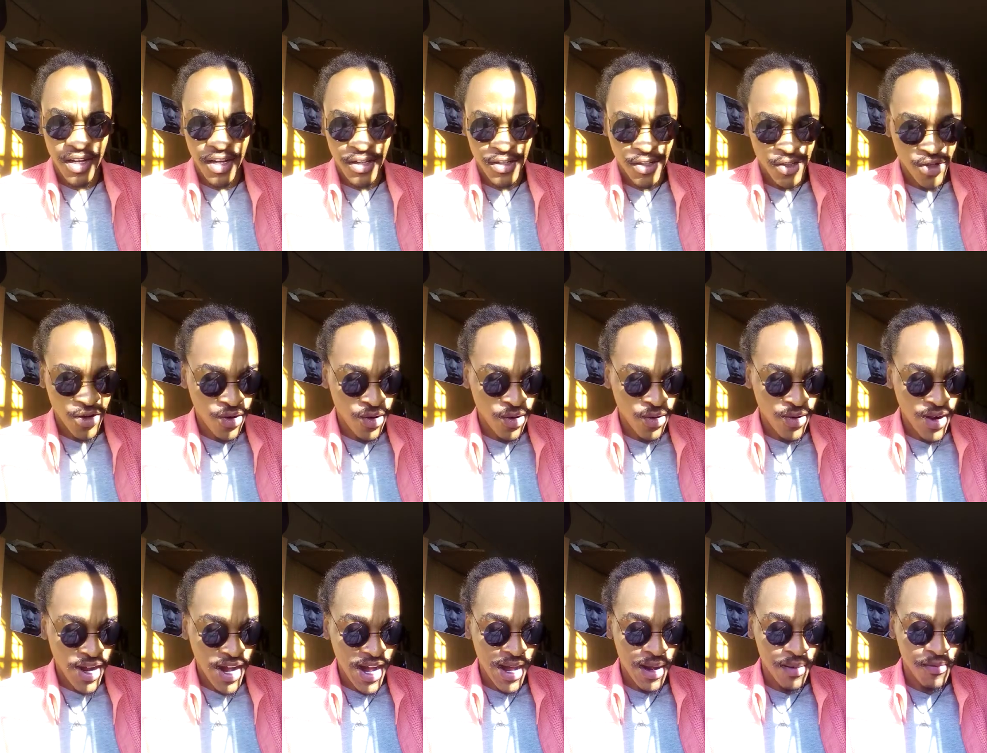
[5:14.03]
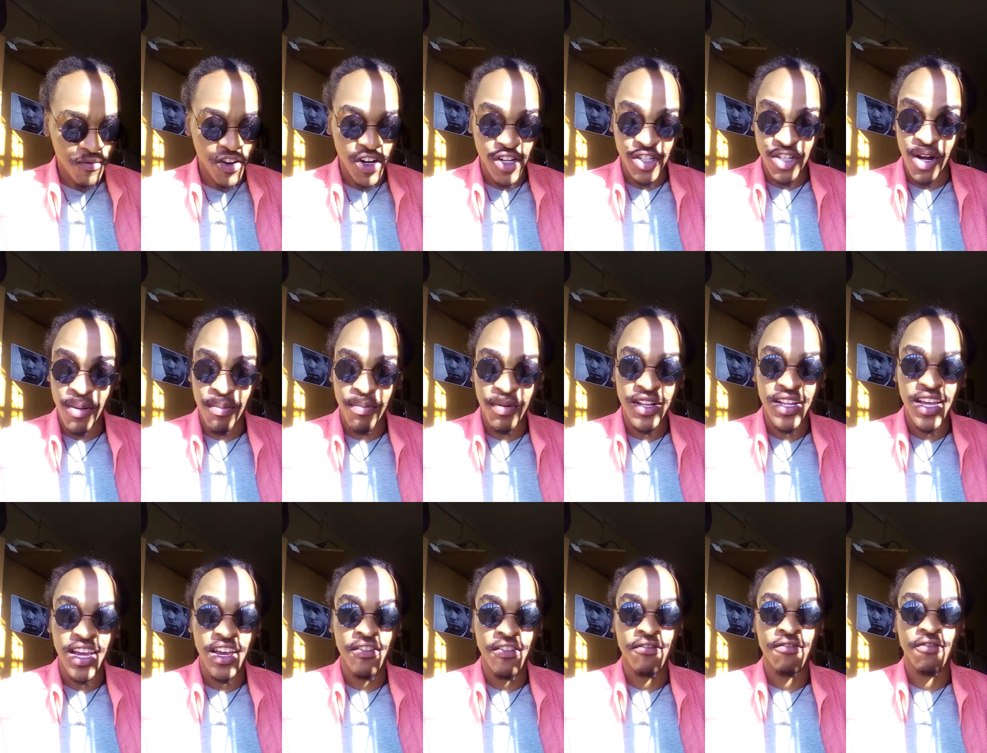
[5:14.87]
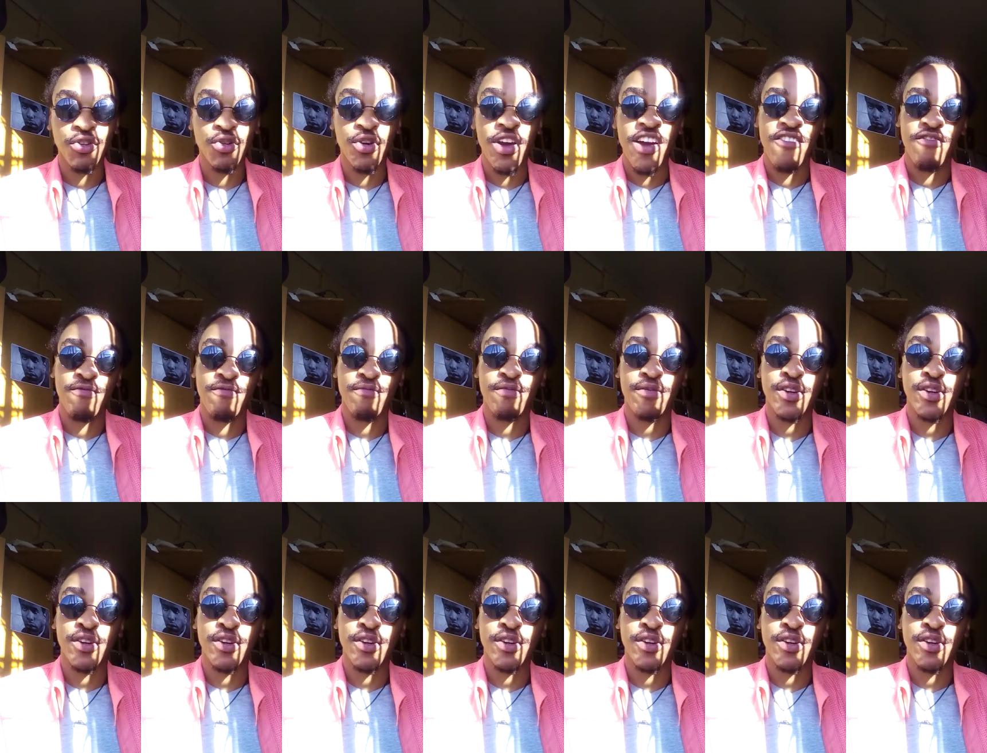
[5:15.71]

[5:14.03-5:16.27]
So, for example, if you have